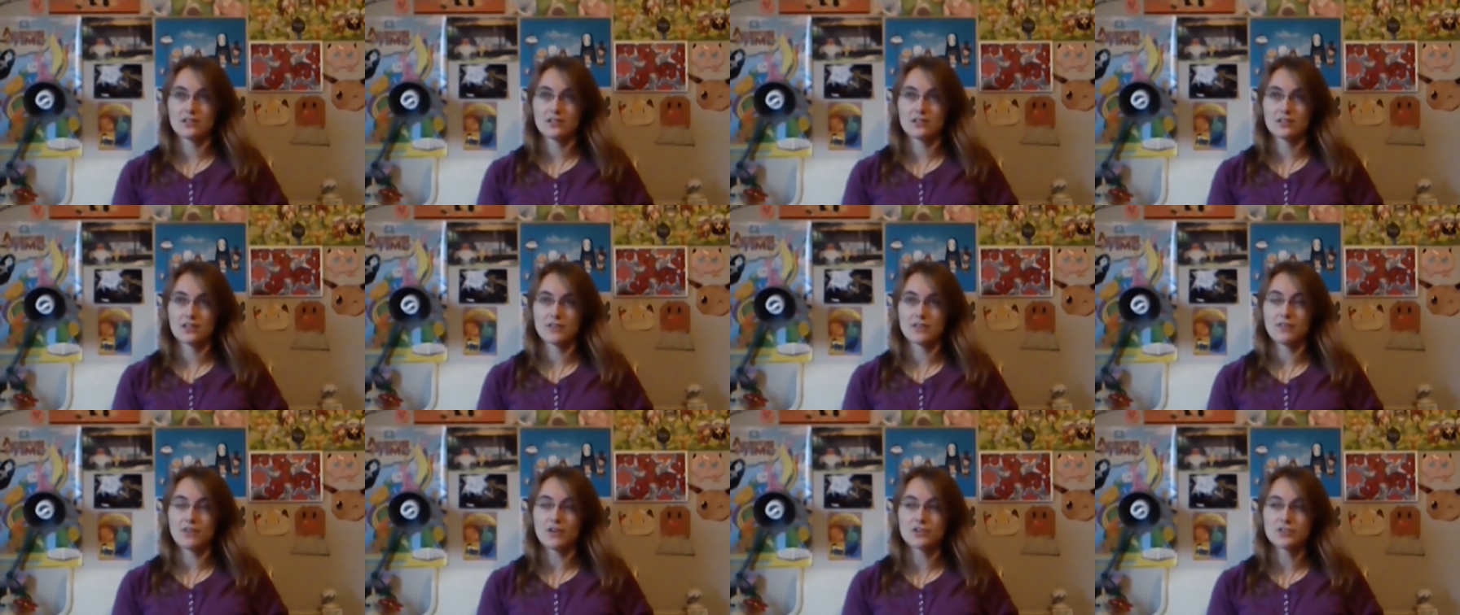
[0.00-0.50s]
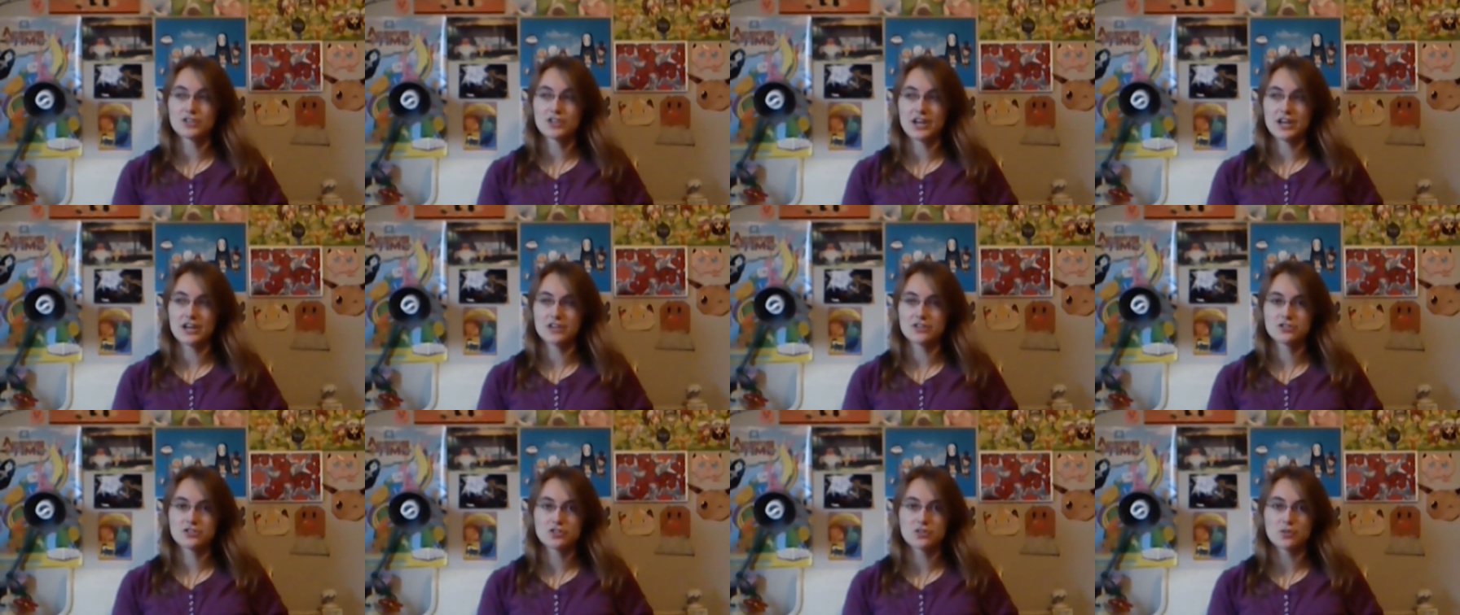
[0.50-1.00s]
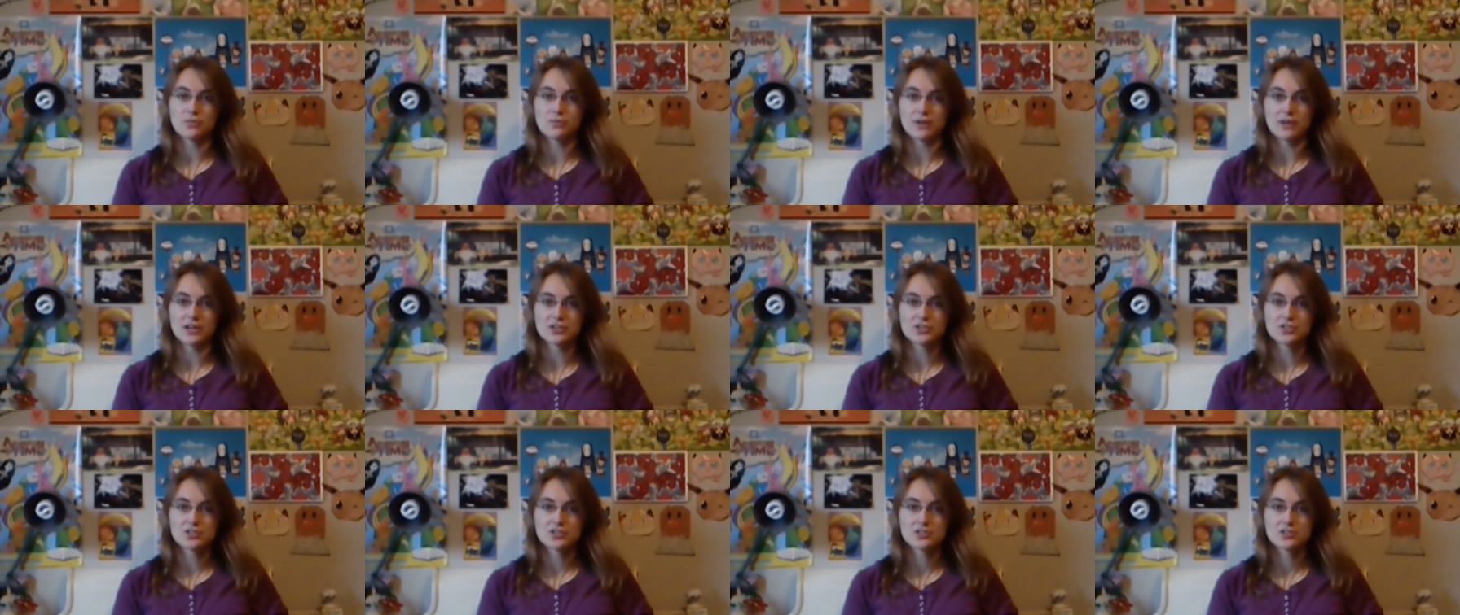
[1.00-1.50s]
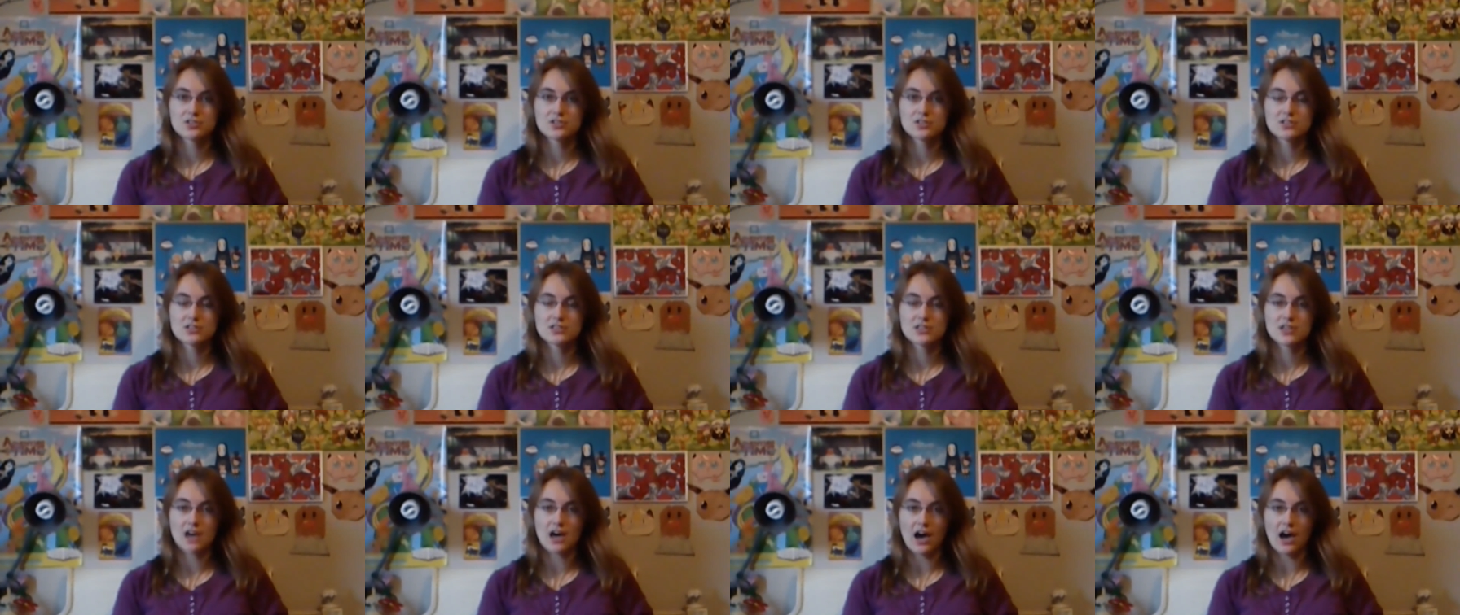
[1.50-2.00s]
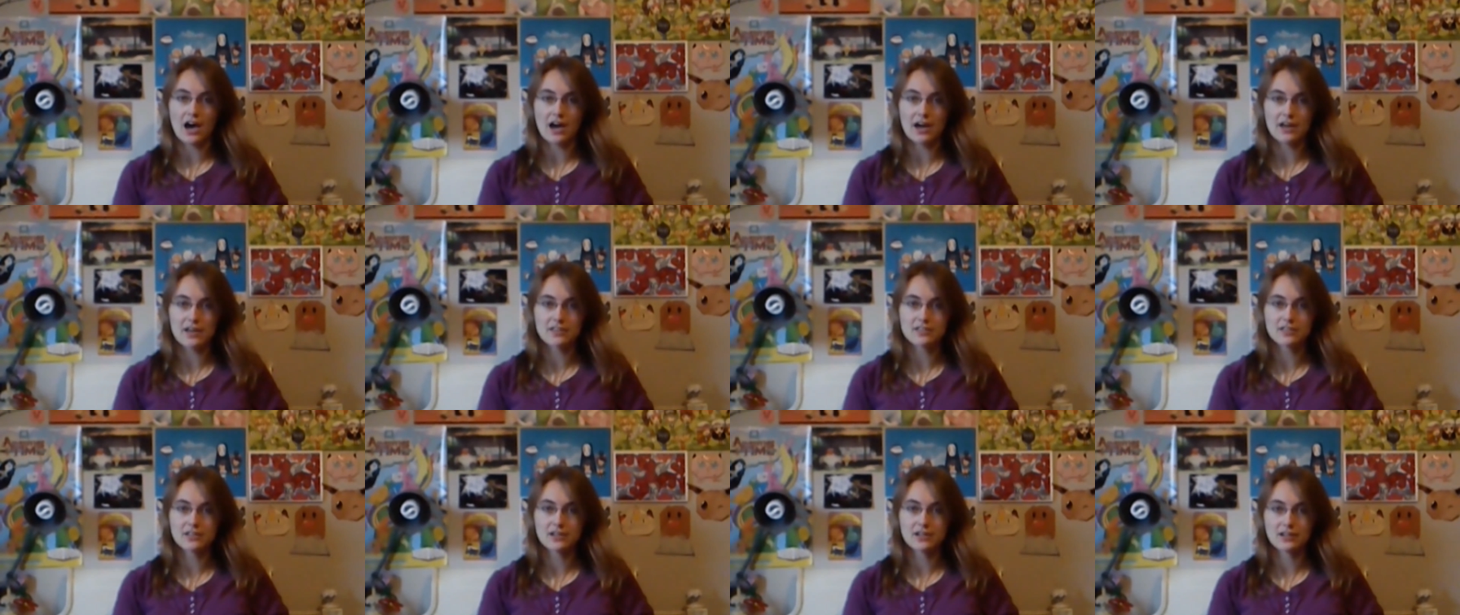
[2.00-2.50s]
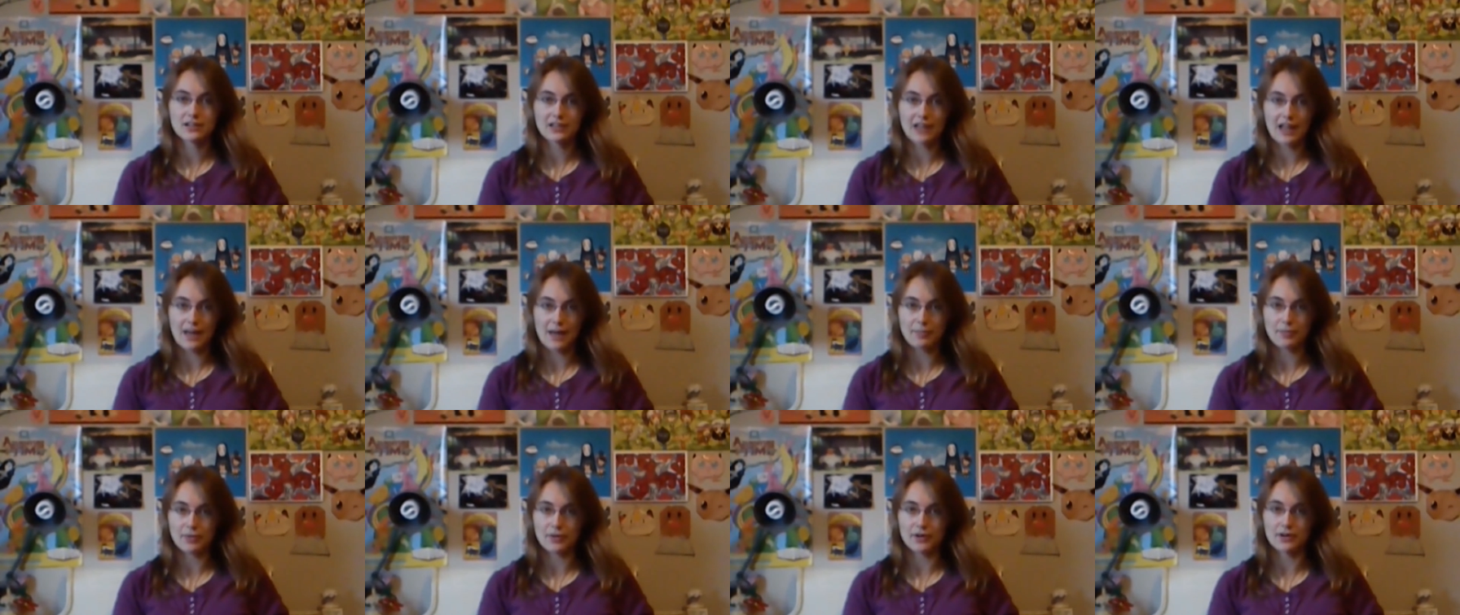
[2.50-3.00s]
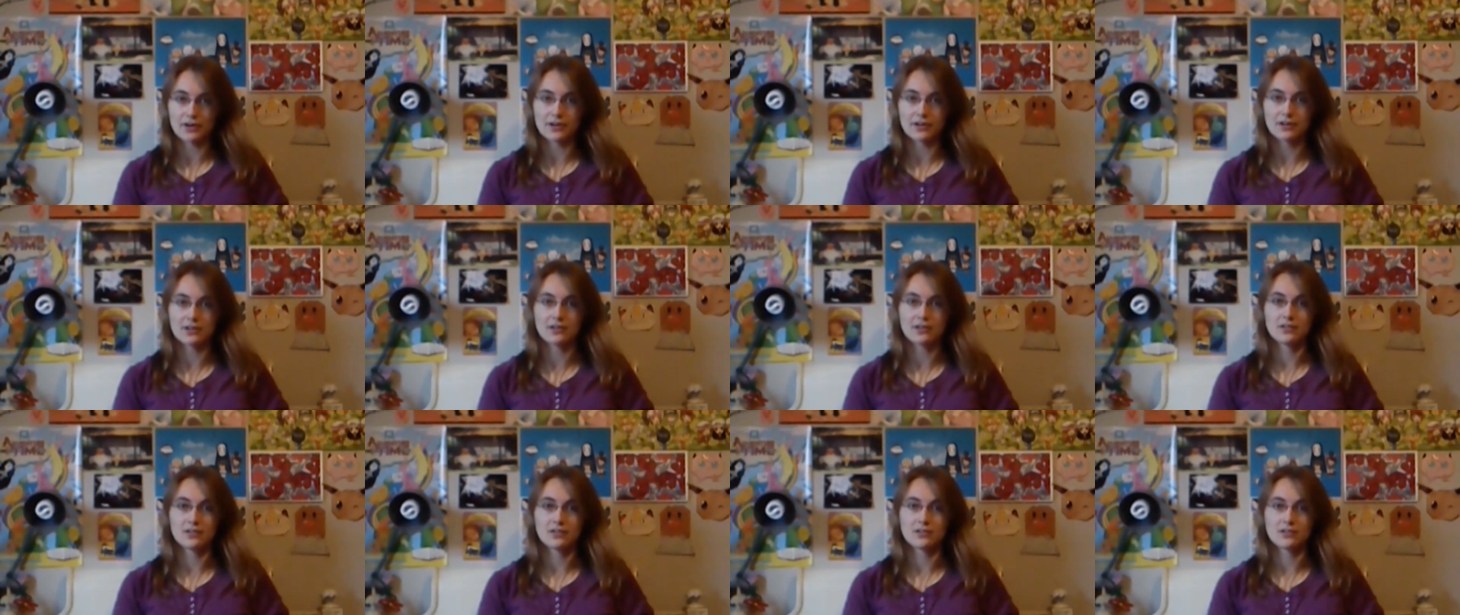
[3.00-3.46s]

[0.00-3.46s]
They've all changed so much. Tithe, Clapper,